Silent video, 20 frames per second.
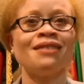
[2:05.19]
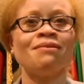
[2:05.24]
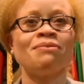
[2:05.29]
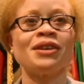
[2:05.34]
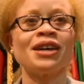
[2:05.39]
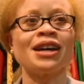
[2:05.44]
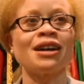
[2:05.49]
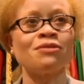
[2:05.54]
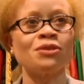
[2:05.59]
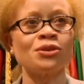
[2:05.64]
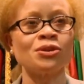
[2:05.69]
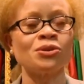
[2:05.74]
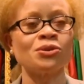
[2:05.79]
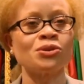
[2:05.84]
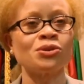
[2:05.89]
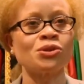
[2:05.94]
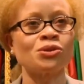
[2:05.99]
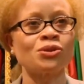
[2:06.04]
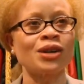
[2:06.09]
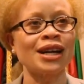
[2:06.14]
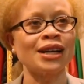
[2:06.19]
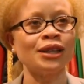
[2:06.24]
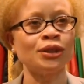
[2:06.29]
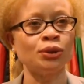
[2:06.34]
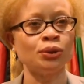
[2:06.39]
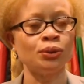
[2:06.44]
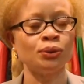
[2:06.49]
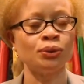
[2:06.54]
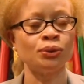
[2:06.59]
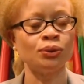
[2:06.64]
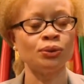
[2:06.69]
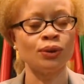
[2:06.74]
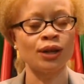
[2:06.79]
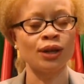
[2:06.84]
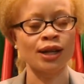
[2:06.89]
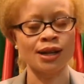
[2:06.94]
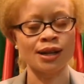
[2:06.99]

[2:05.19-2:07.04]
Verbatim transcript: They have also tried to